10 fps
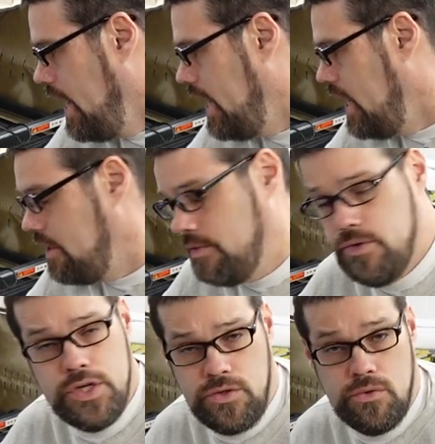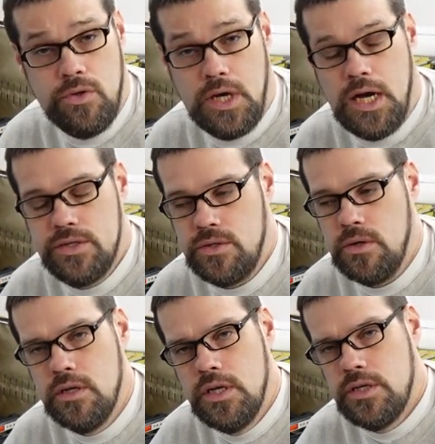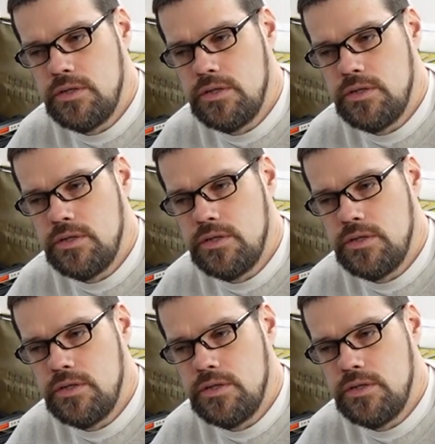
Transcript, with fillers: uh, just through the console.